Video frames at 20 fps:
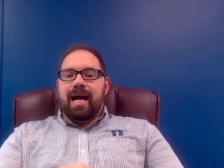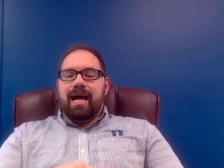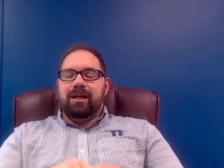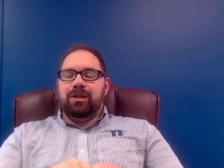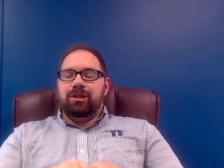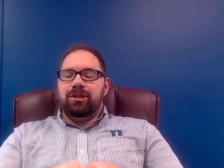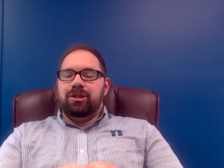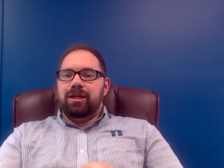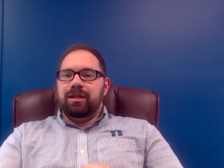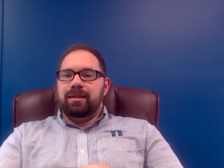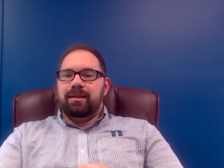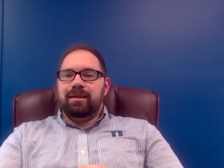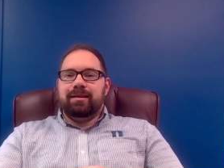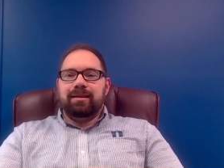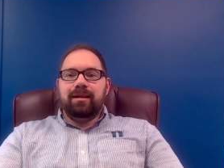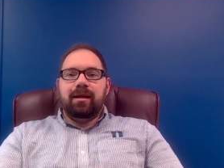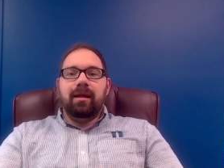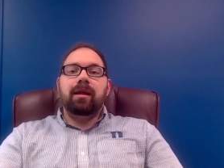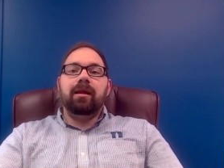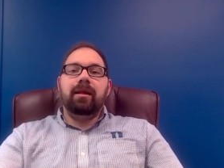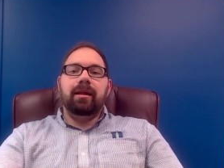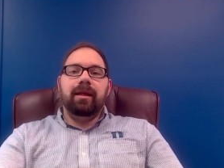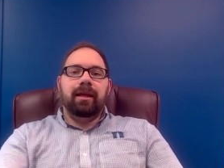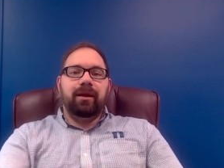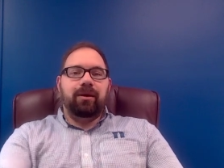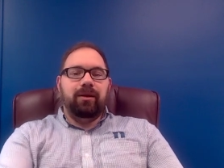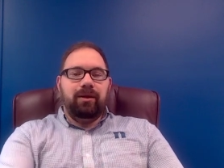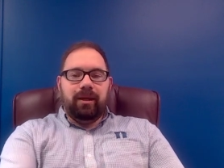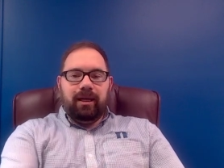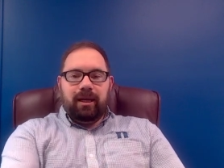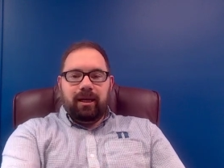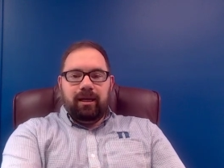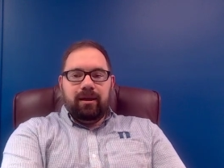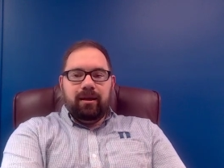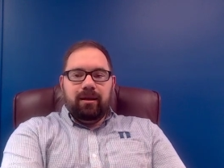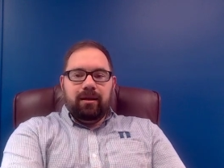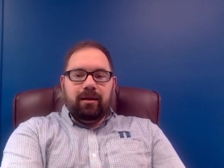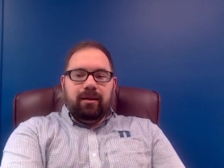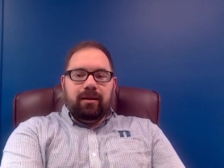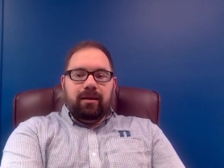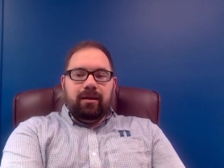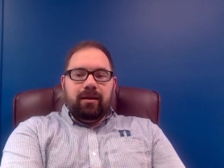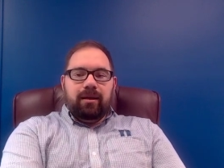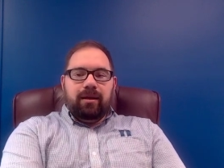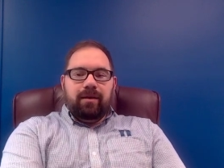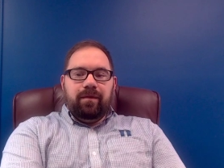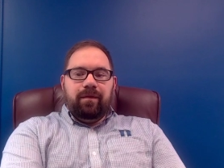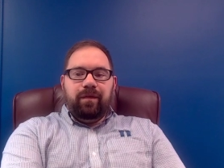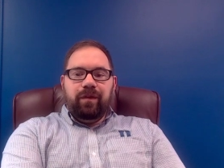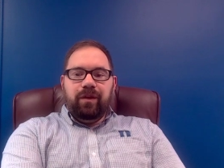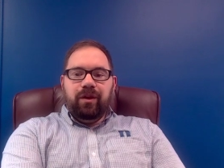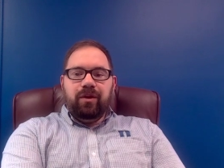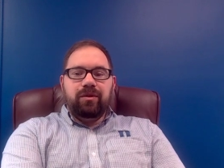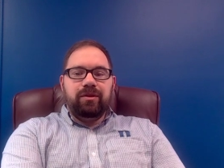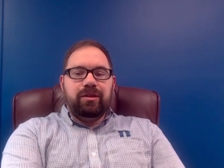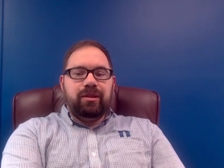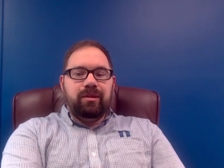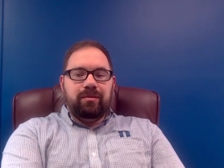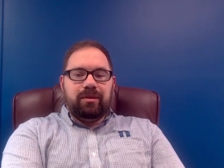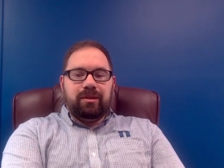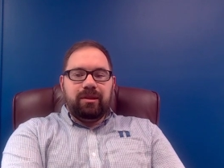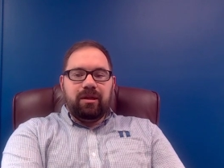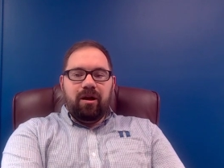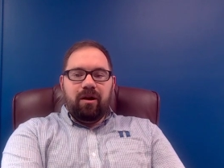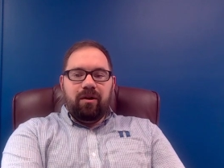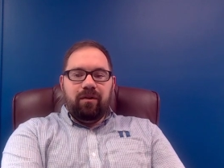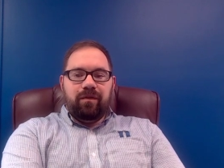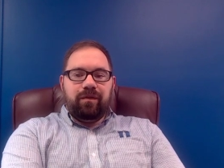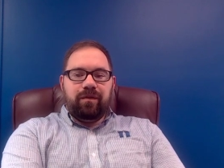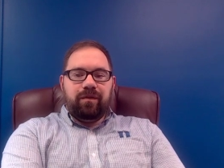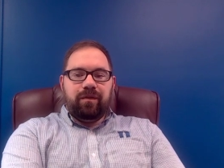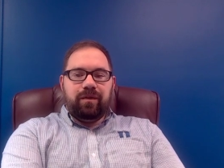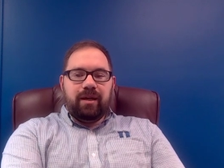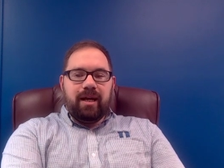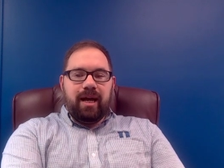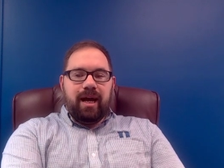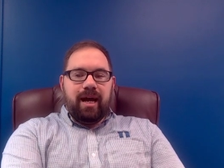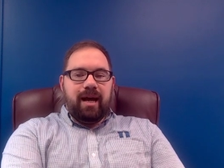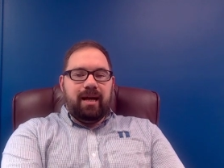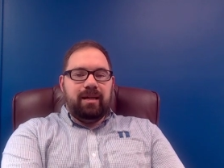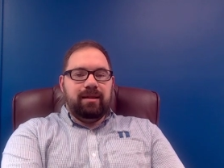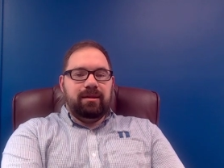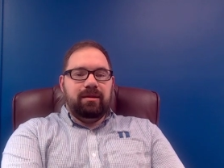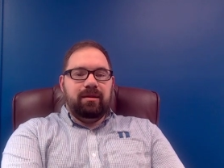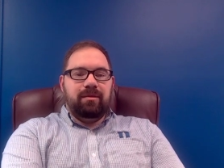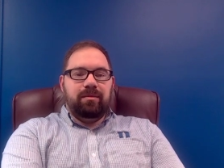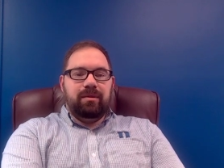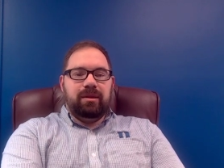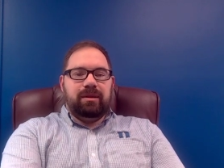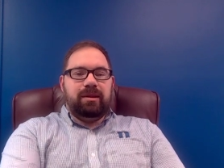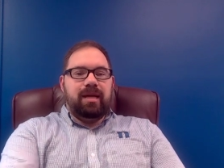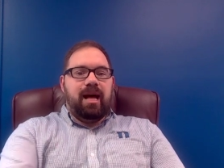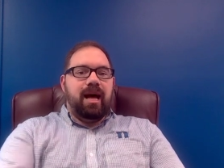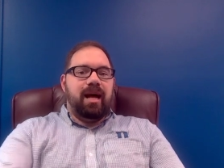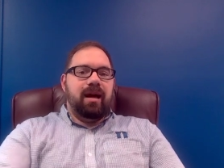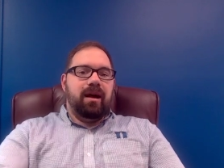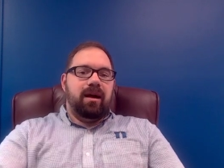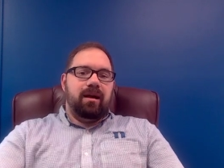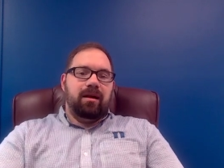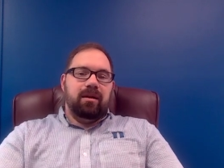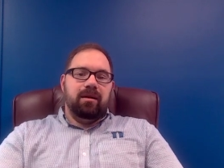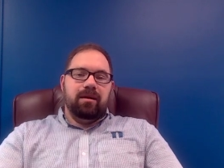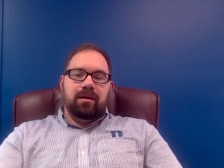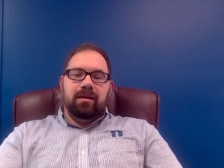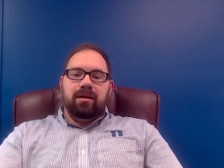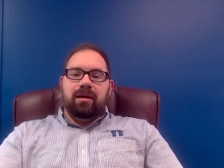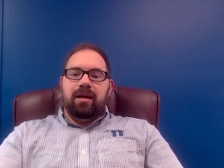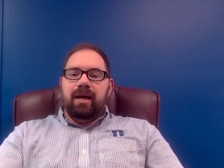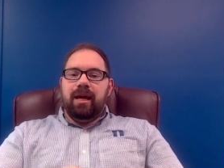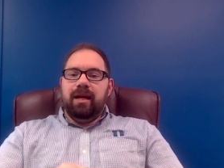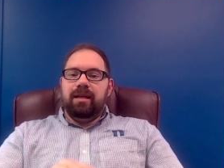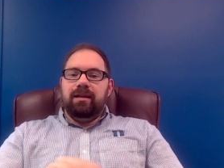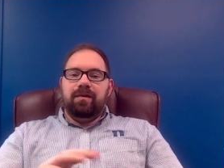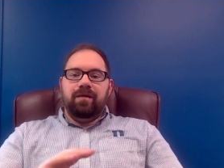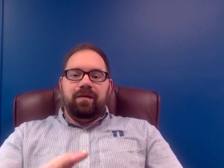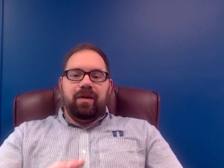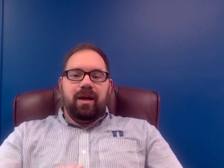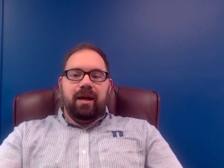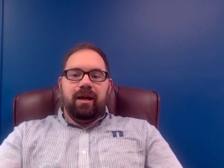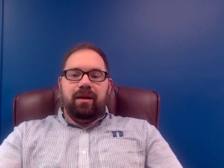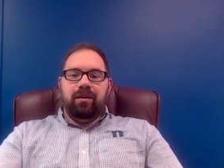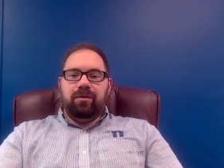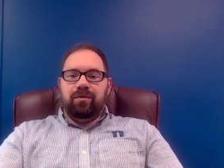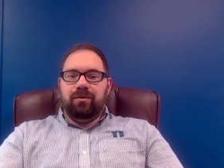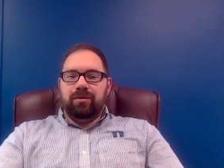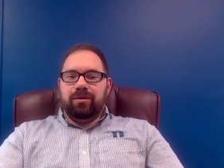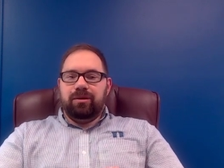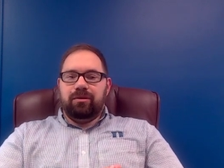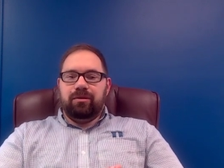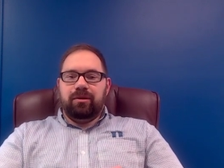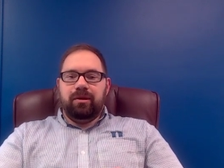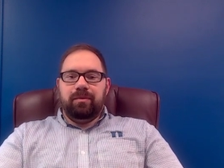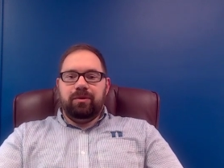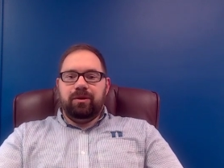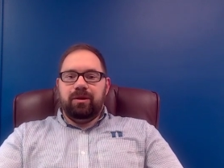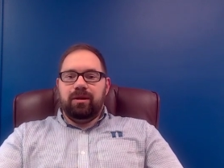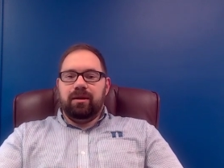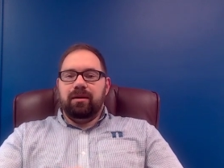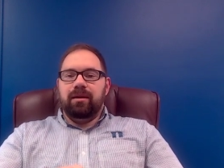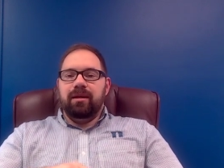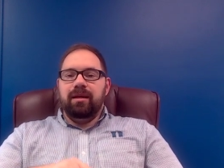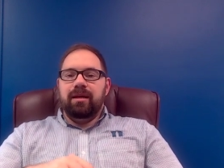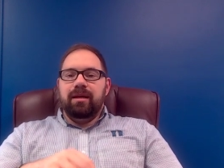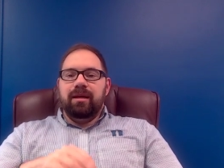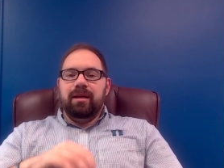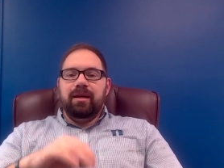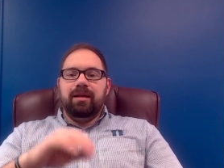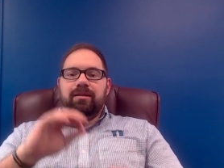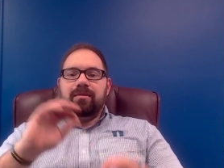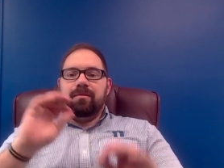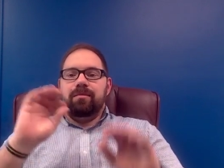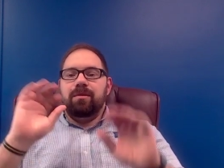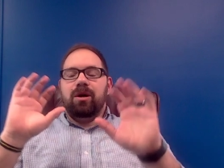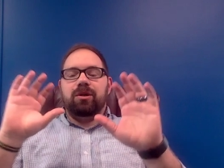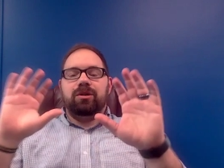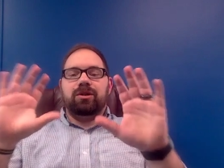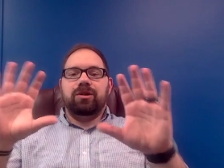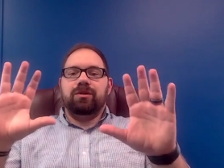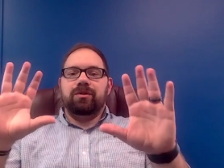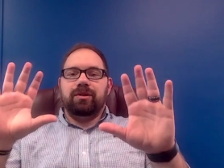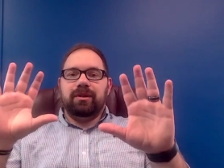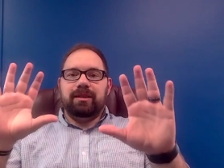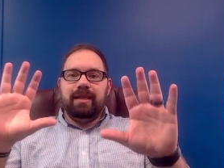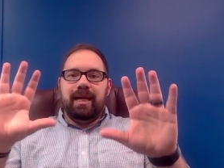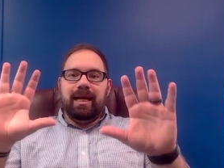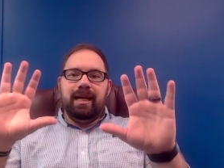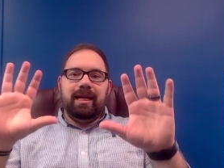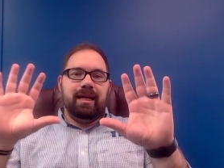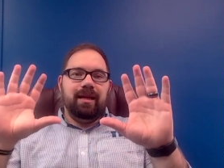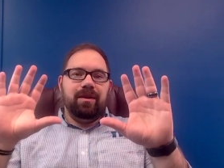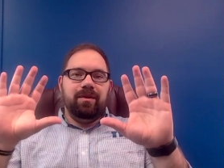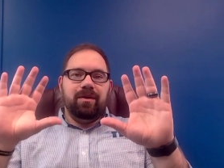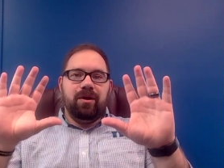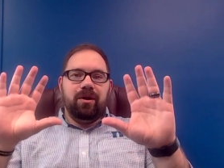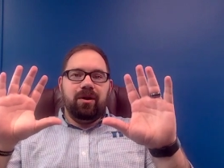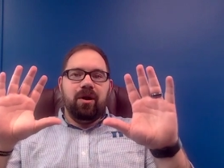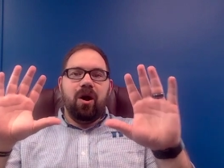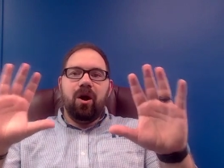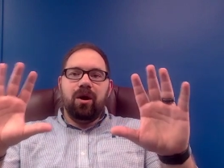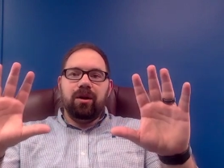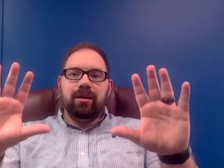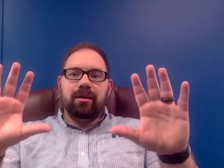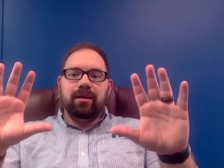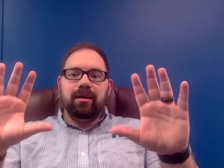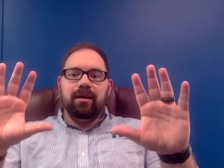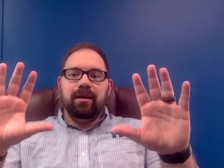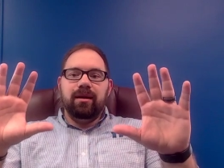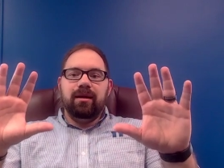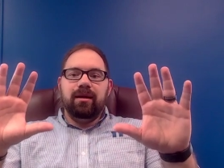Jesus clearly views himself as the Messiah and divine through Scripture. His emotional state in the garden